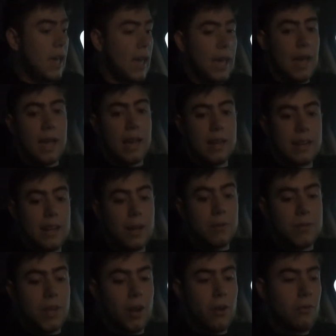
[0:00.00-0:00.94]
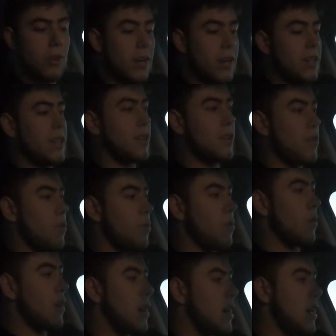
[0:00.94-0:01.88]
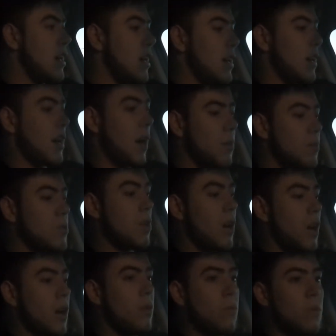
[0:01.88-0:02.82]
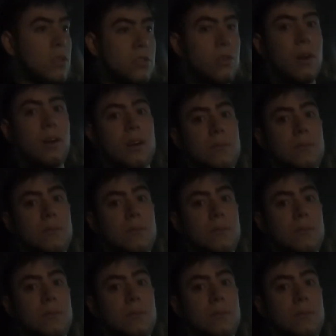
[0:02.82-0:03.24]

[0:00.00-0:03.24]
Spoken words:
and it comes out really cool. Comes on when the truck